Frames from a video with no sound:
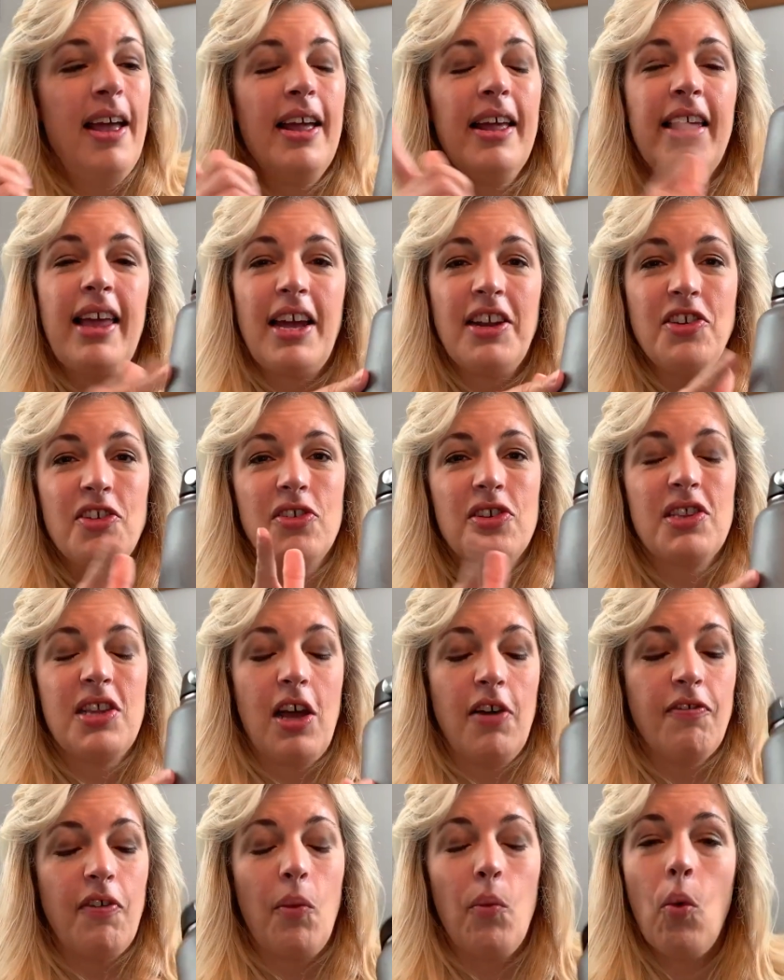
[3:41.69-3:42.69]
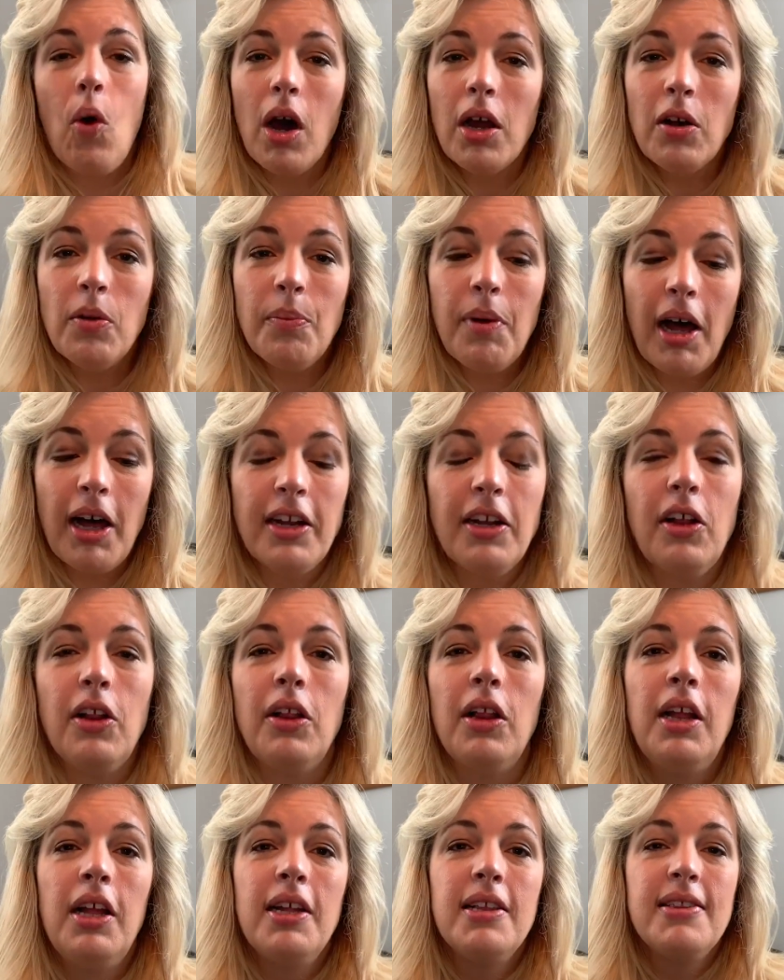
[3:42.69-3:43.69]
Get yourself a water bottle,
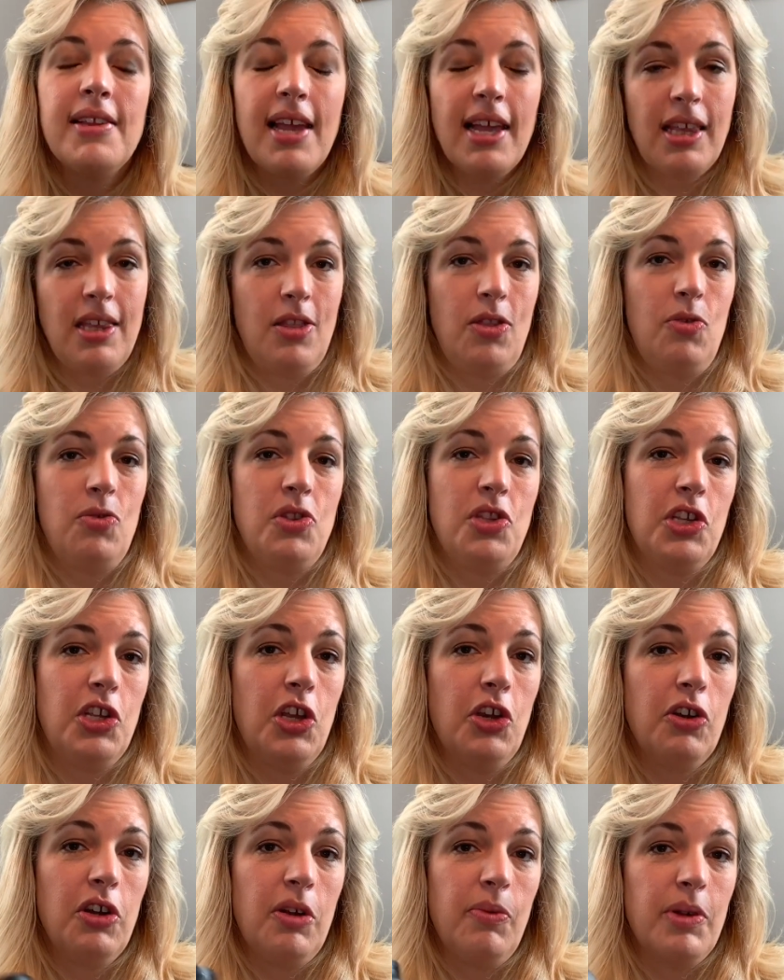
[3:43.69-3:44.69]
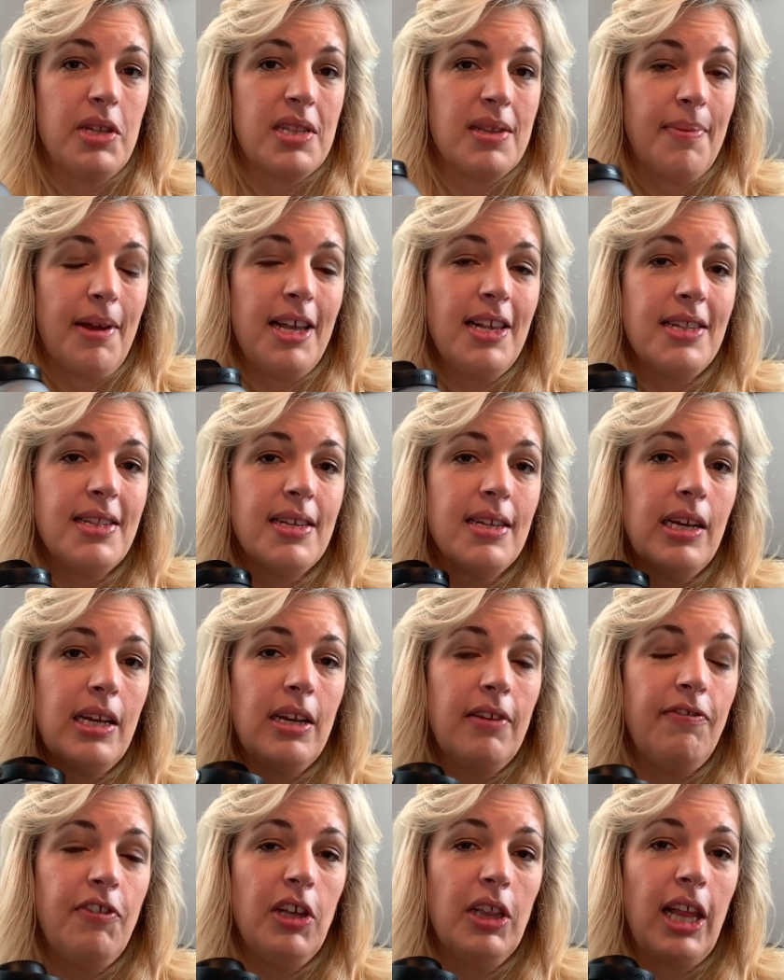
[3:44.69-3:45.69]
take it through security with some ice in it
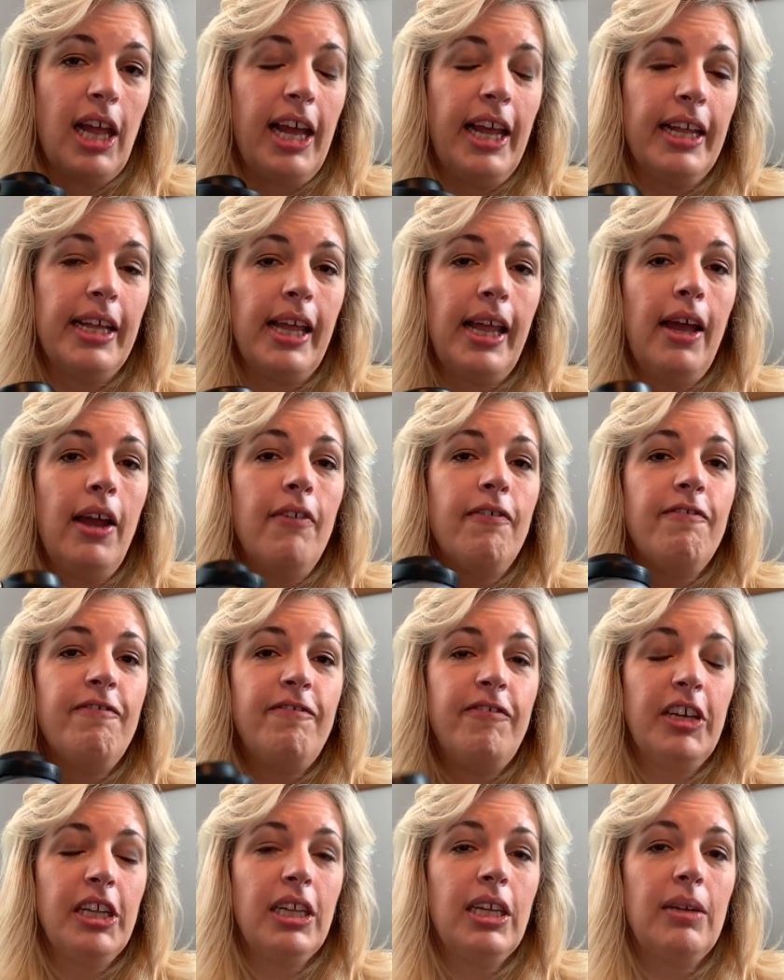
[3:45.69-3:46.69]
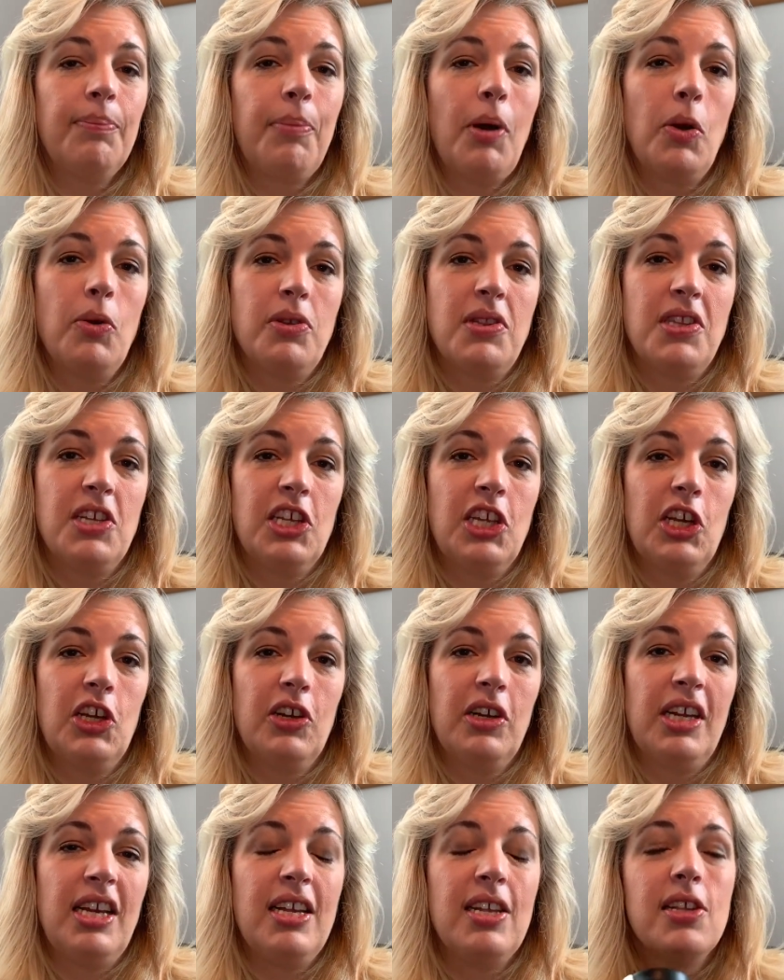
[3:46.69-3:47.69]
if you'd like, fill it
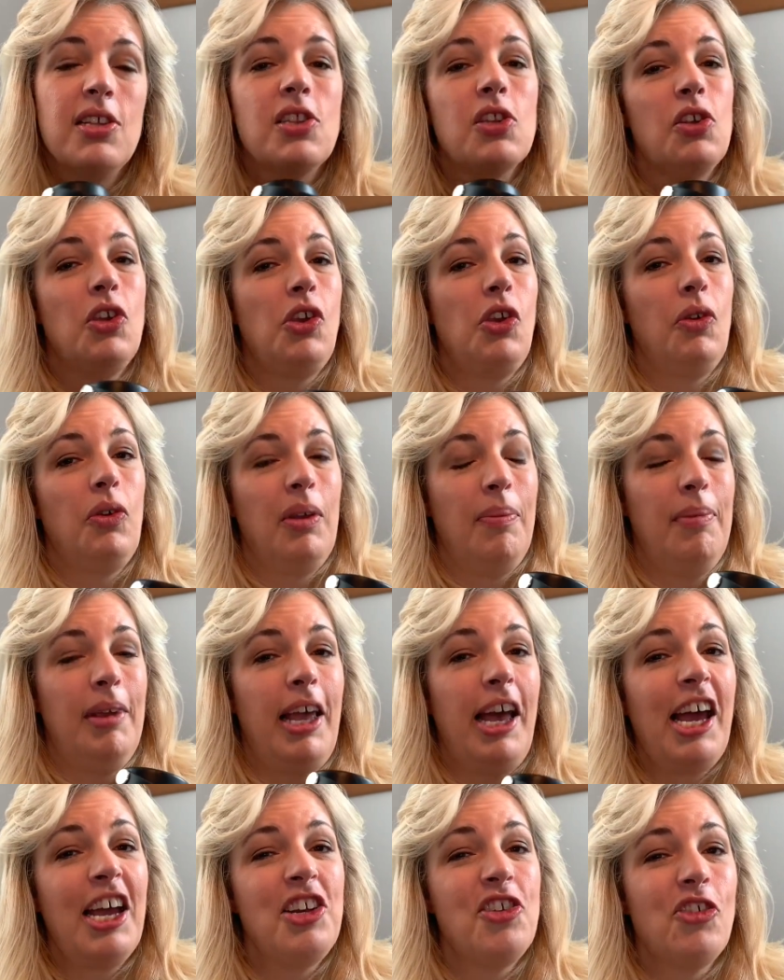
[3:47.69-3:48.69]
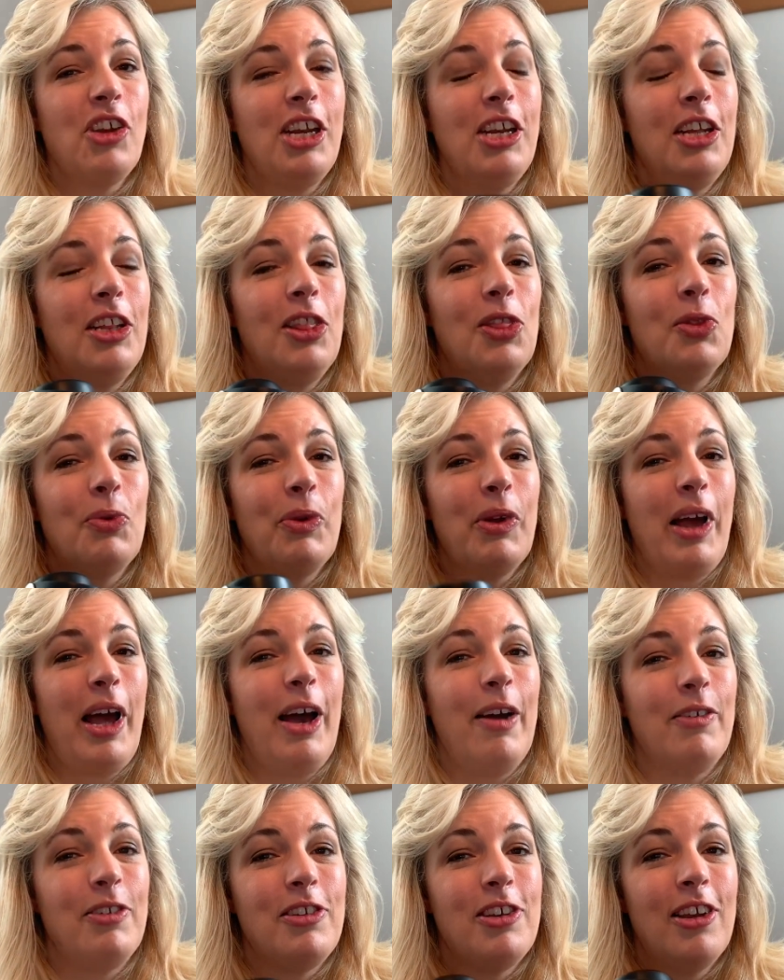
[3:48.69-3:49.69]
post-security so you can be hydrated
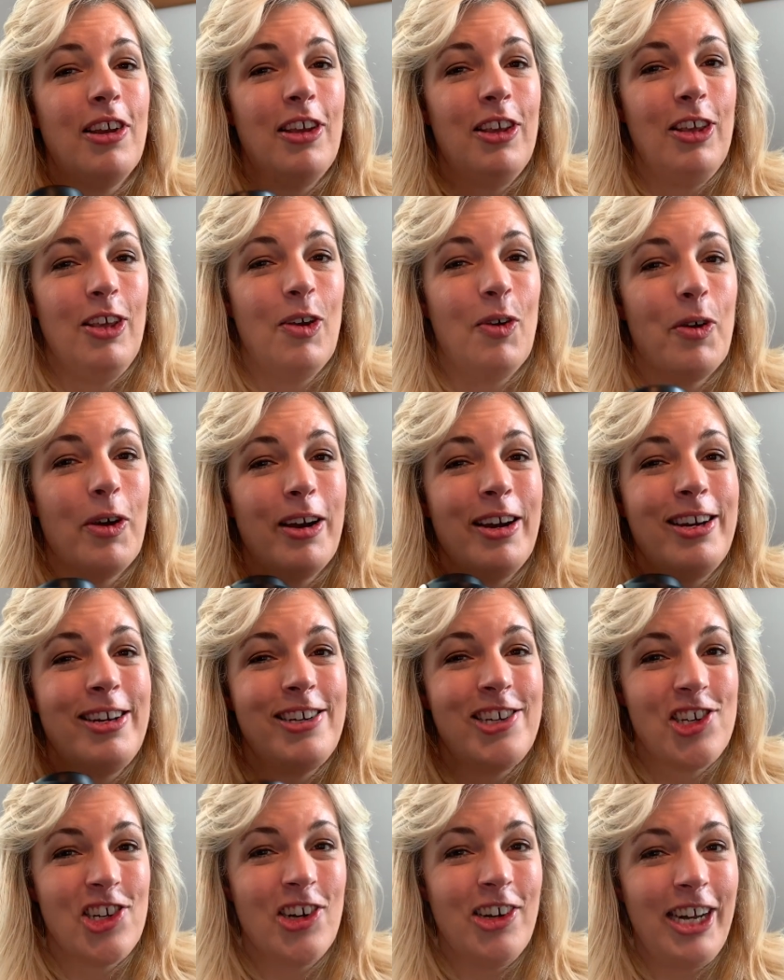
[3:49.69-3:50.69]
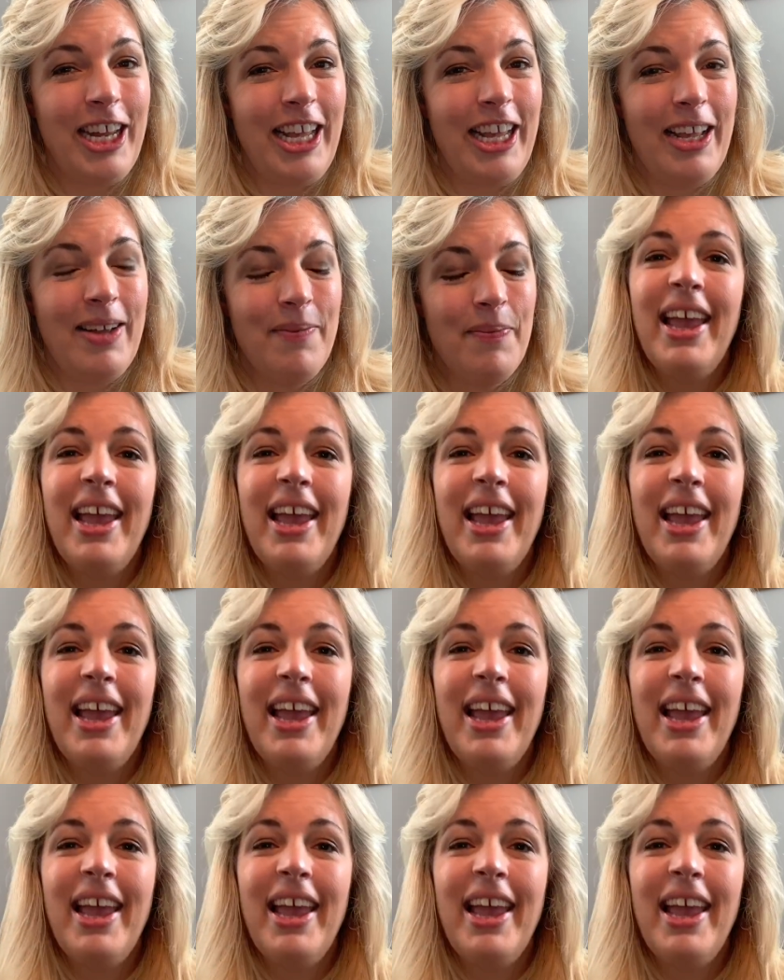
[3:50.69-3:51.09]
throughout your journey.